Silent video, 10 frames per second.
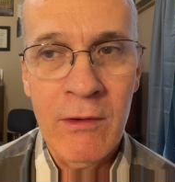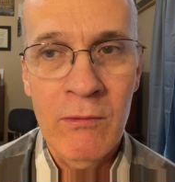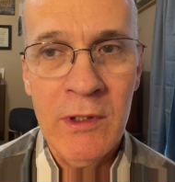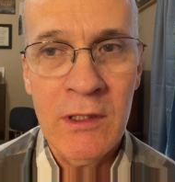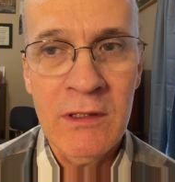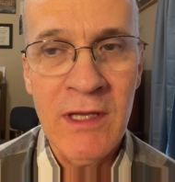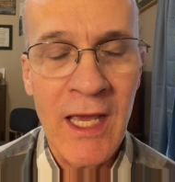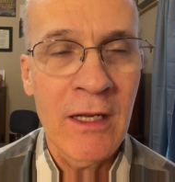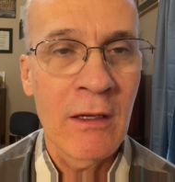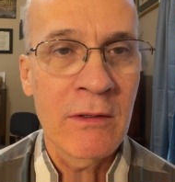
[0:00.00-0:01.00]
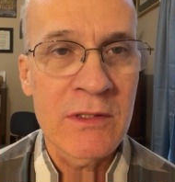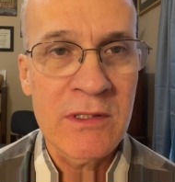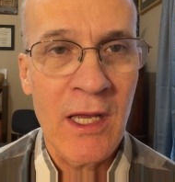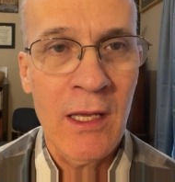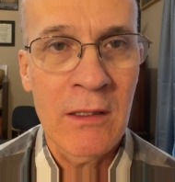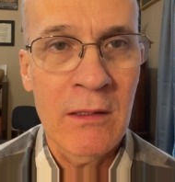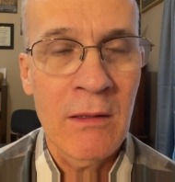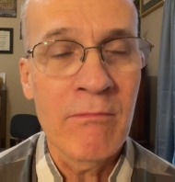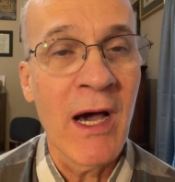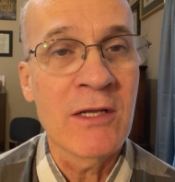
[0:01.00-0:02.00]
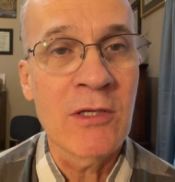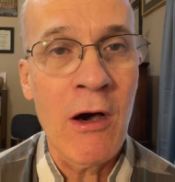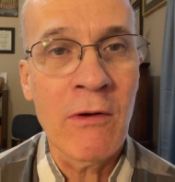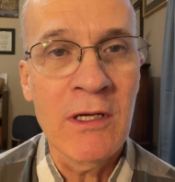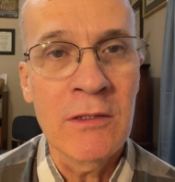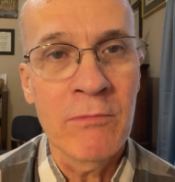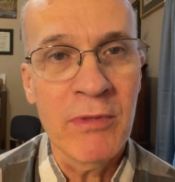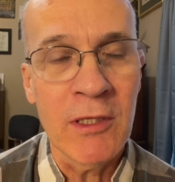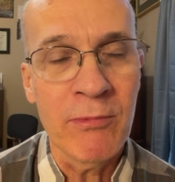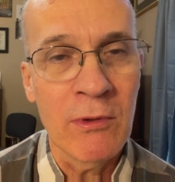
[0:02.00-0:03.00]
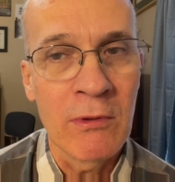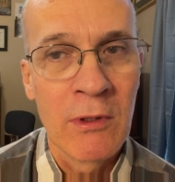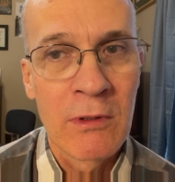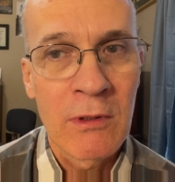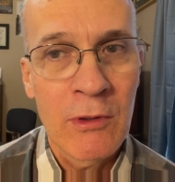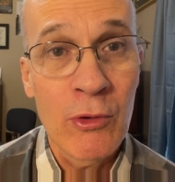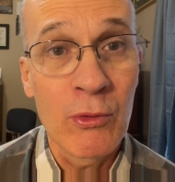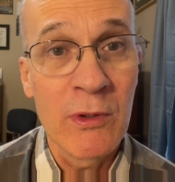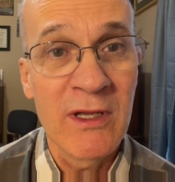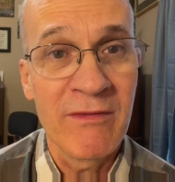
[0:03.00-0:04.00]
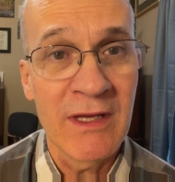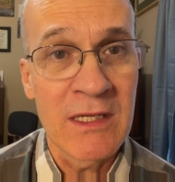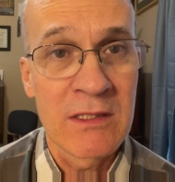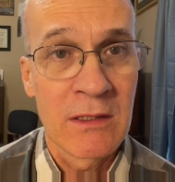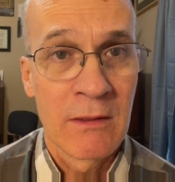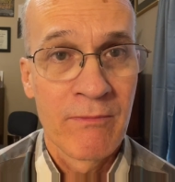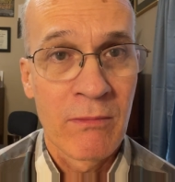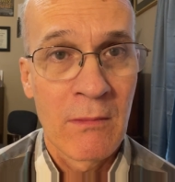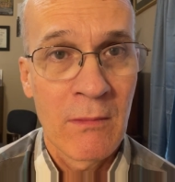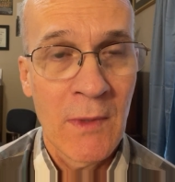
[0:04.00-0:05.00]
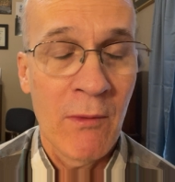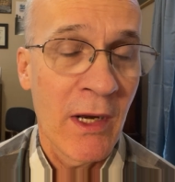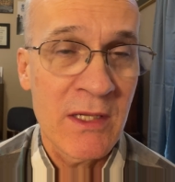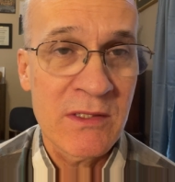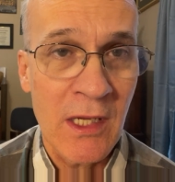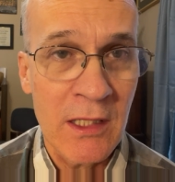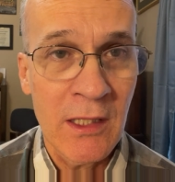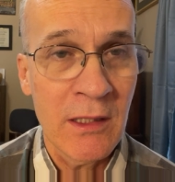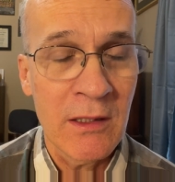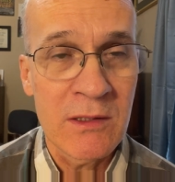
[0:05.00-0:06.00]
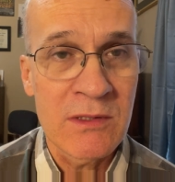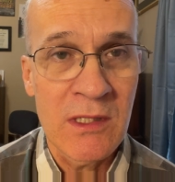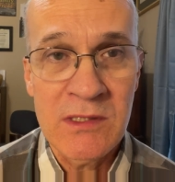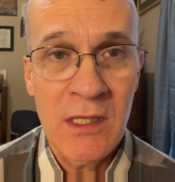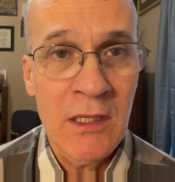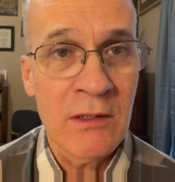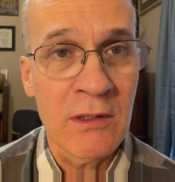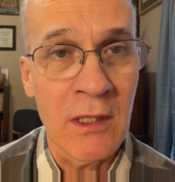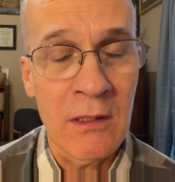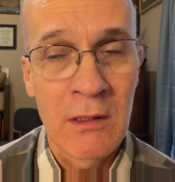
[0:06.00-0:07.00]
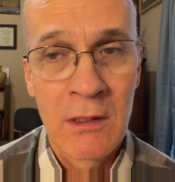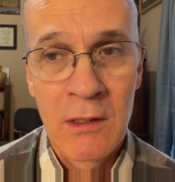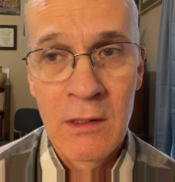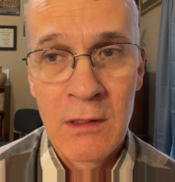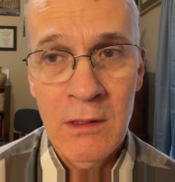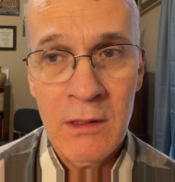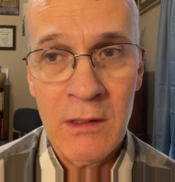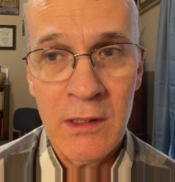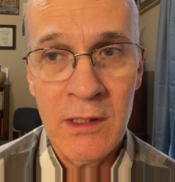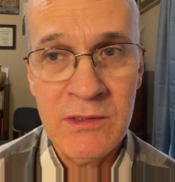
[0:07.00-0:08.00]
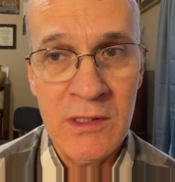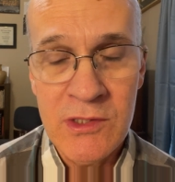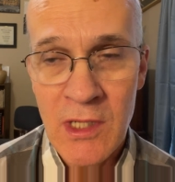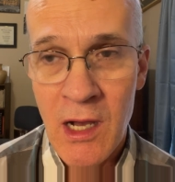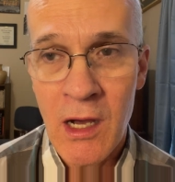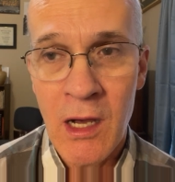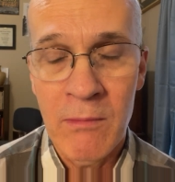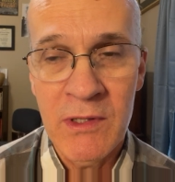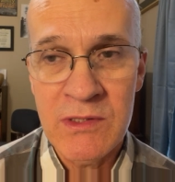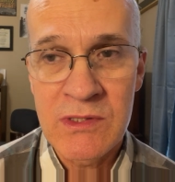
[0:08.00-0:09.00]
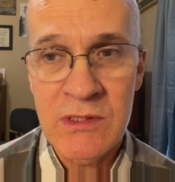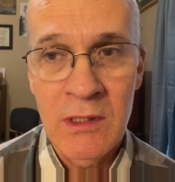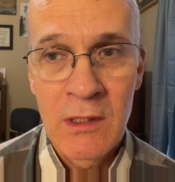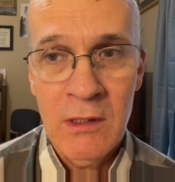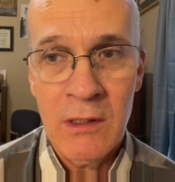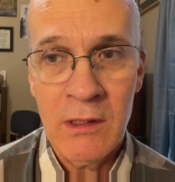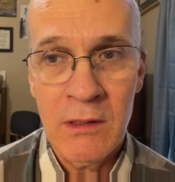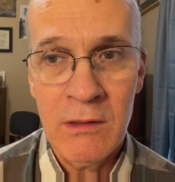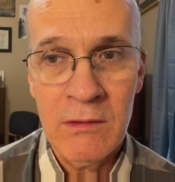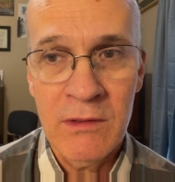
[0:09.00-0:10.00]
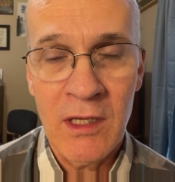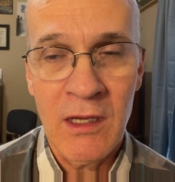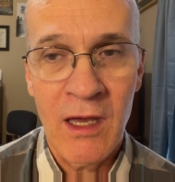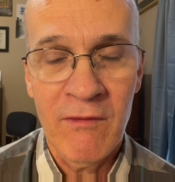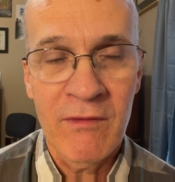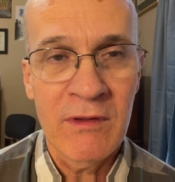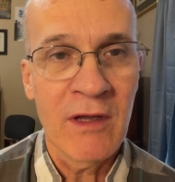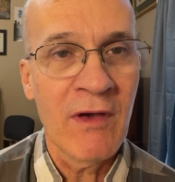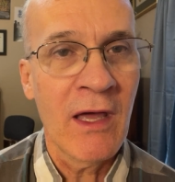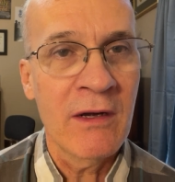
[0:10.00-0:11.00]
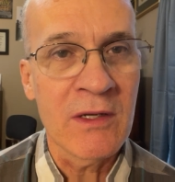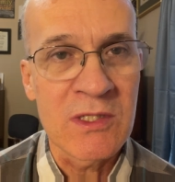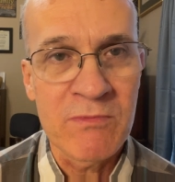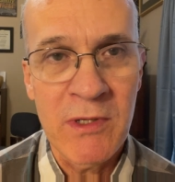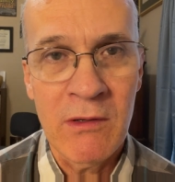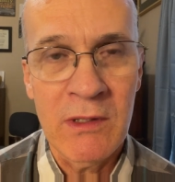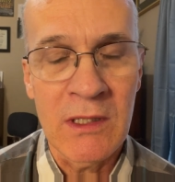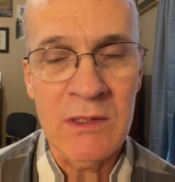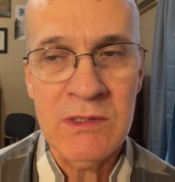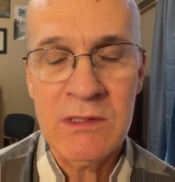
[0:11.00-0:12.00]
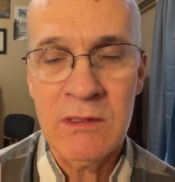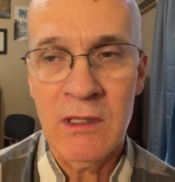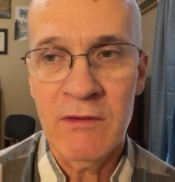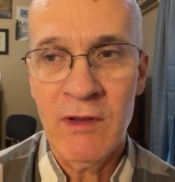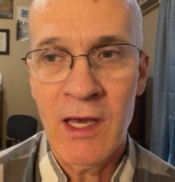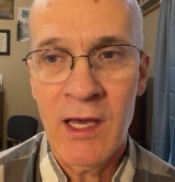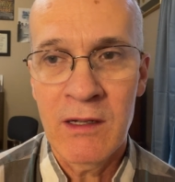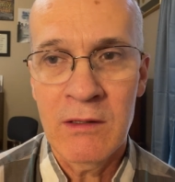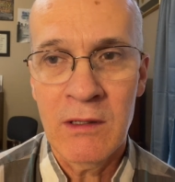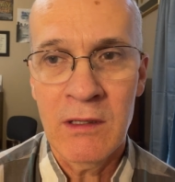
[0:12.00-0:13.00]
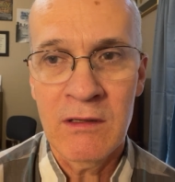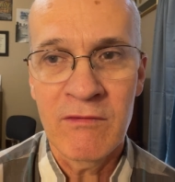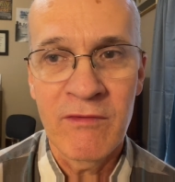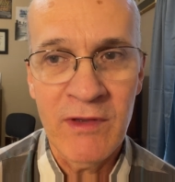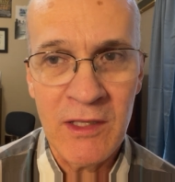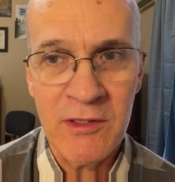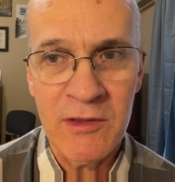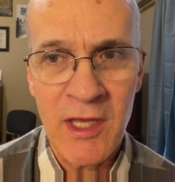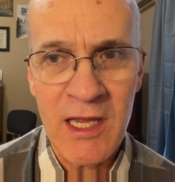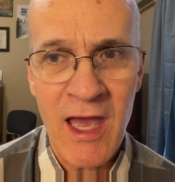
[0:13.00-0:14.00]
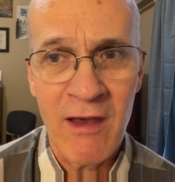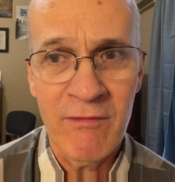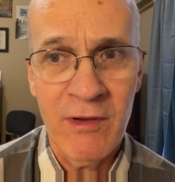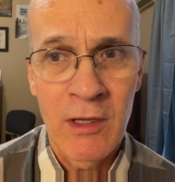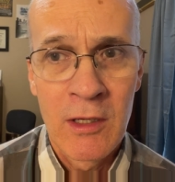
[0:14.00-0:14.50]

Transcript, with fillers: do we gain understanding? By talking to people who live it. And when I say it, it's it's anything. It's a job. It's they have they've had an experience. They've had an event that they have